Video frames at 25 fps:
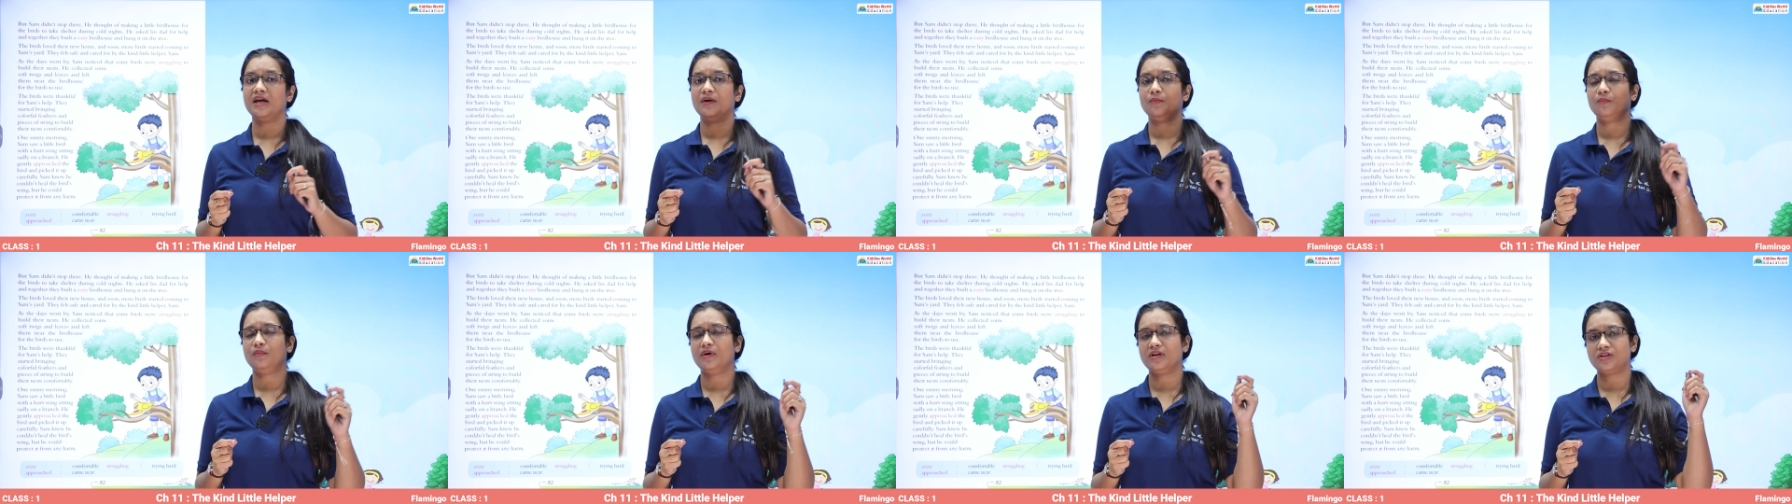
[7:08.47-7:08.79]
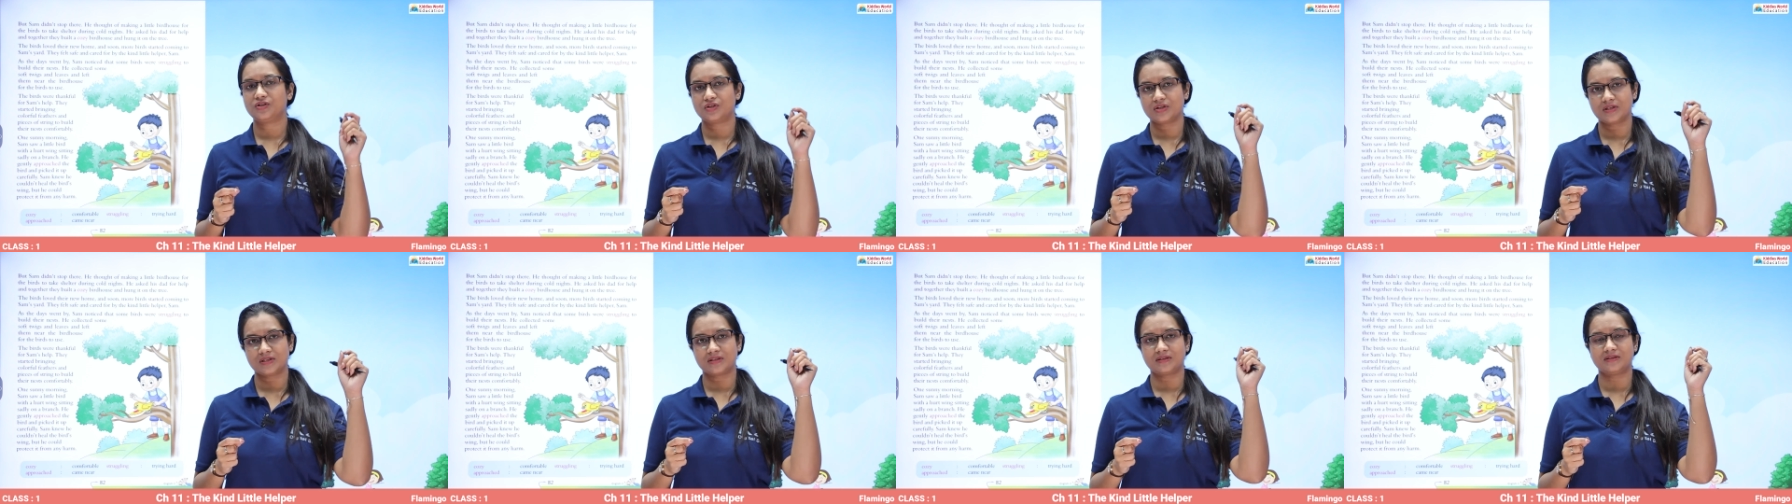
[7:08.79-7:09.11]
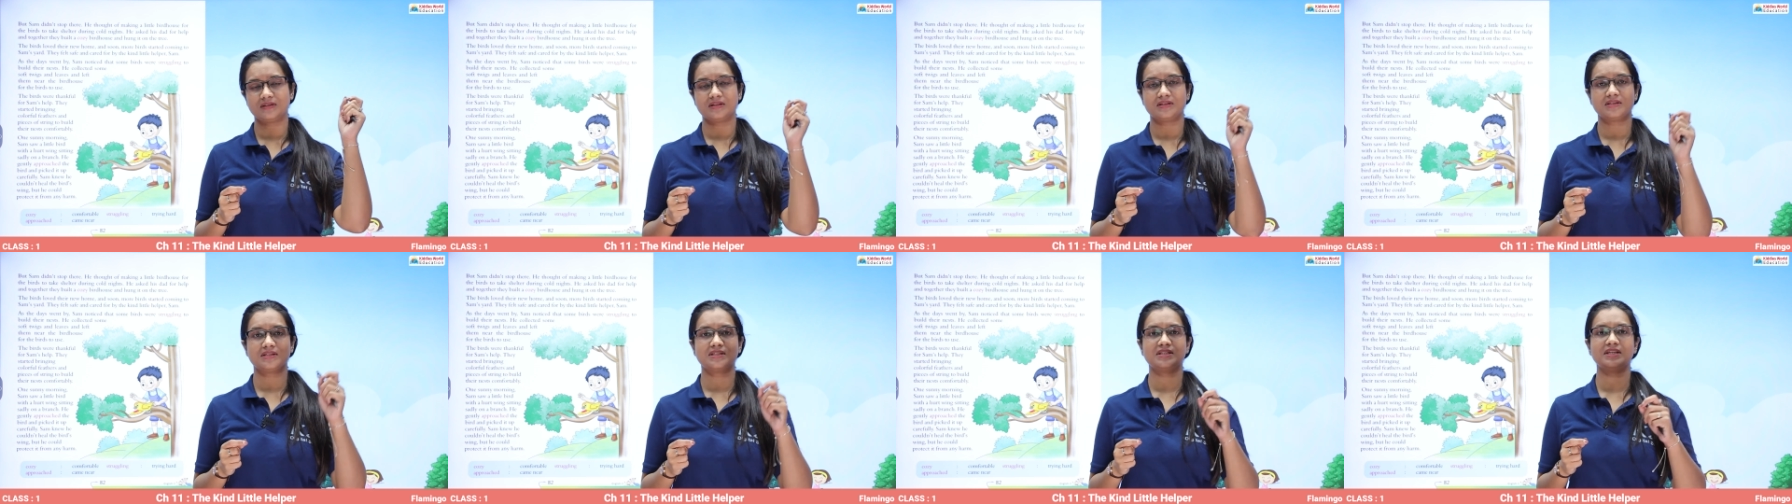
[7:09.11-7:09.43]
which is
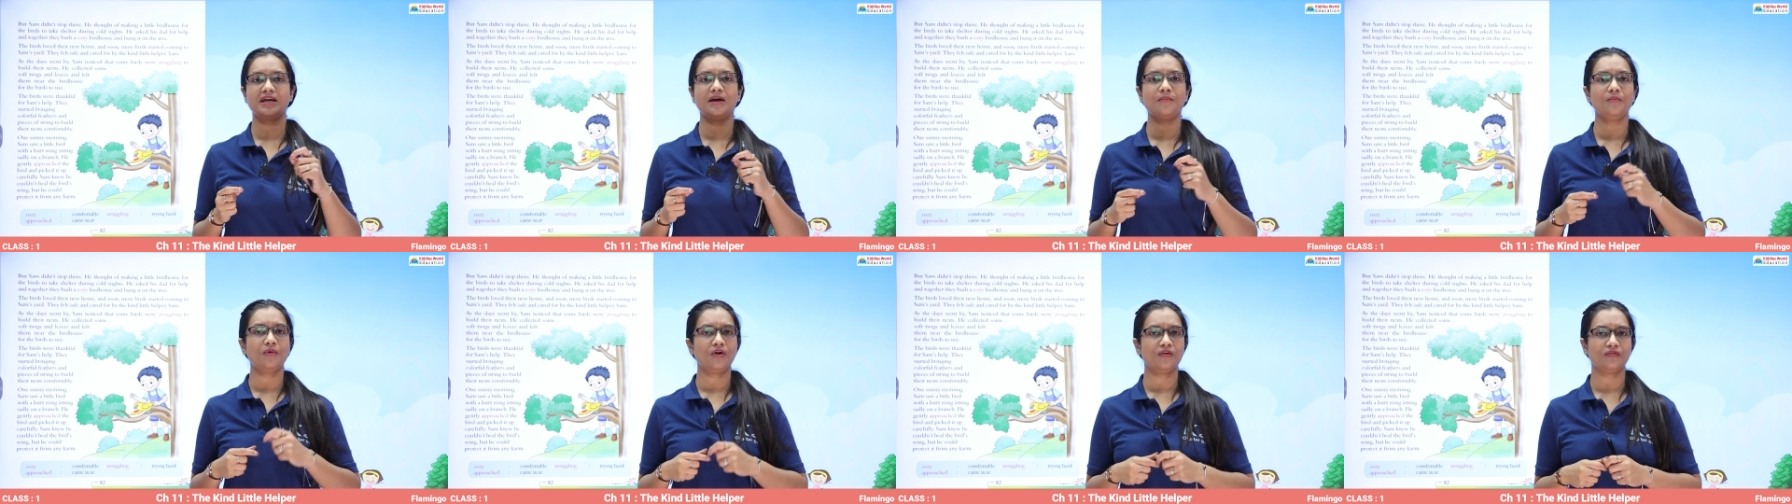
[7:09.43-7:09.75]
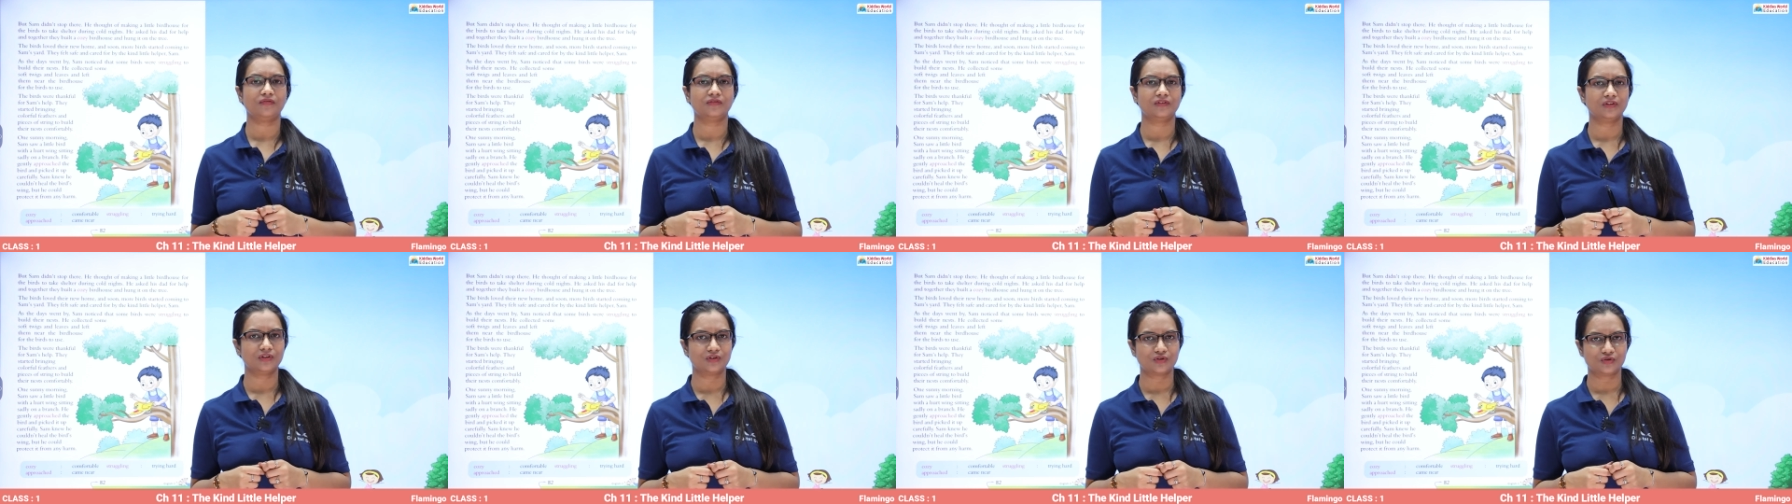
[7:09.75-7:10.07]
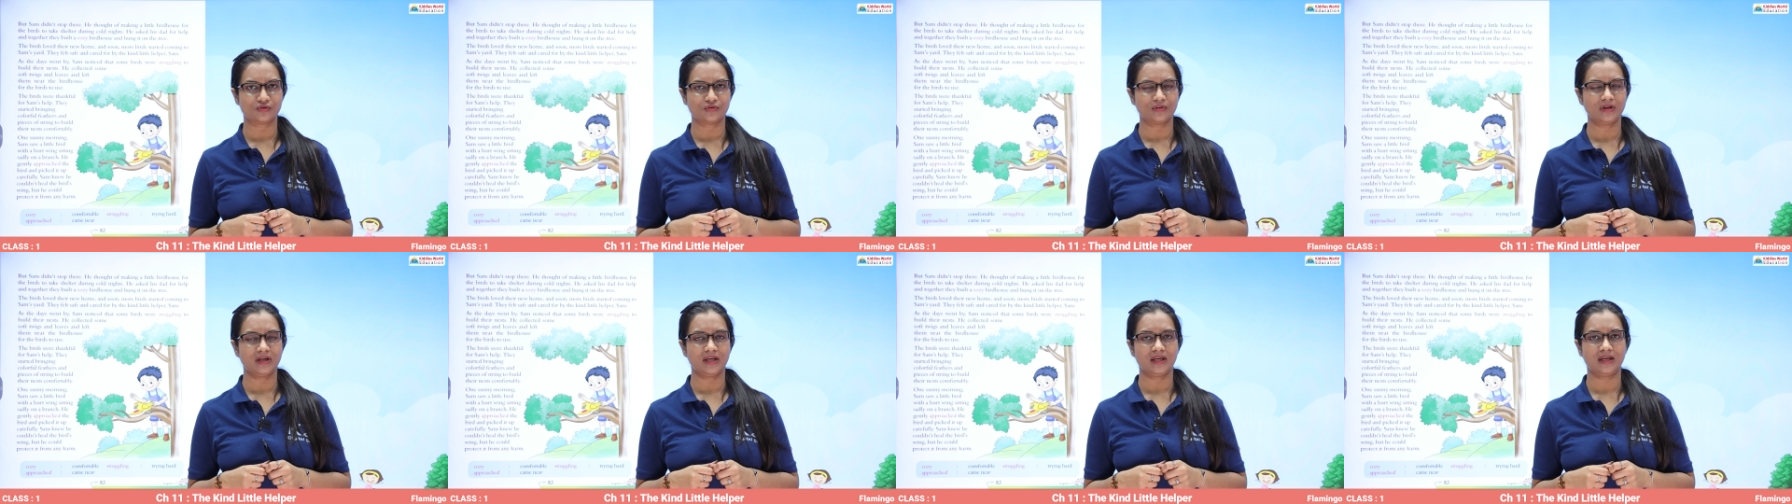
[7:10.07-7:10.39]
the stem of the
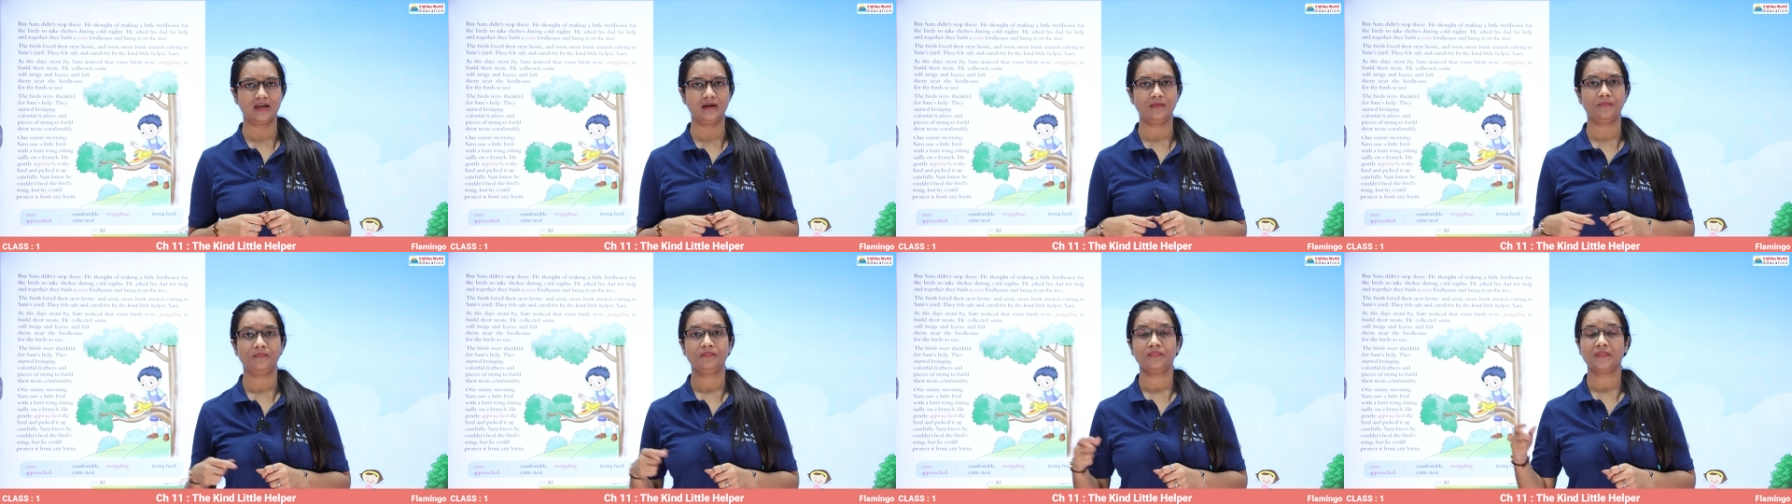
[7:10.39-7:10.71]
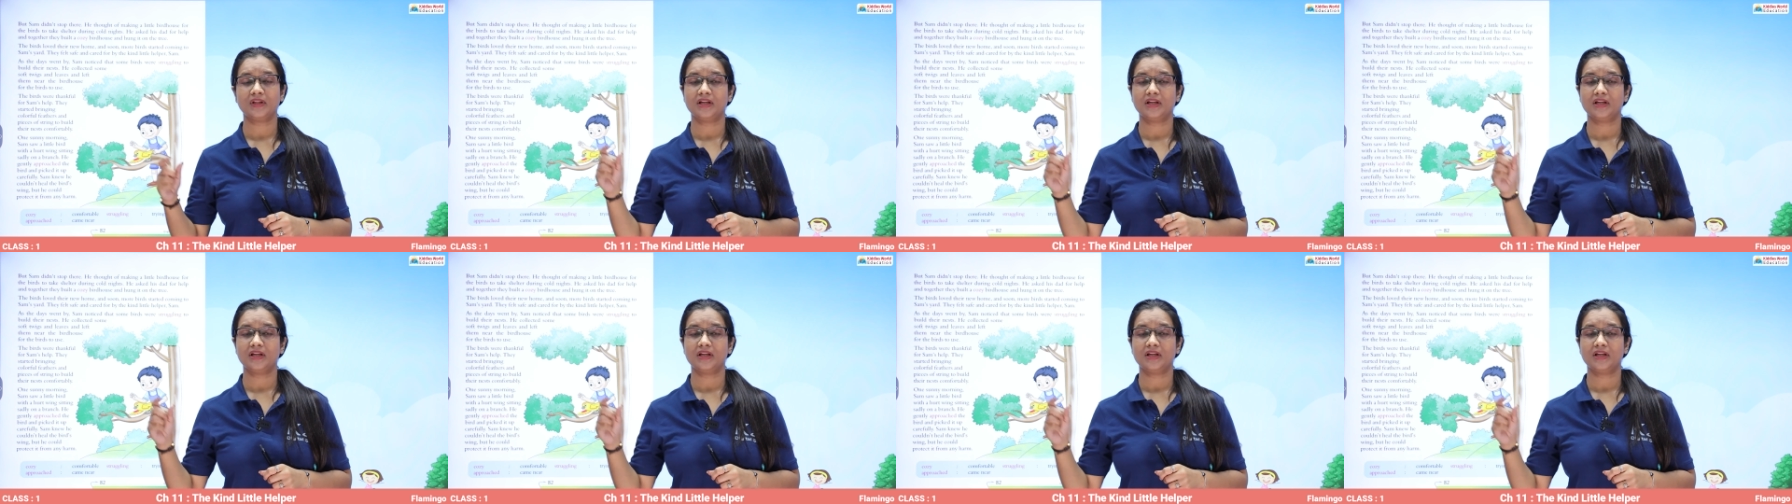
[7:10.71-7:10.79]
tree,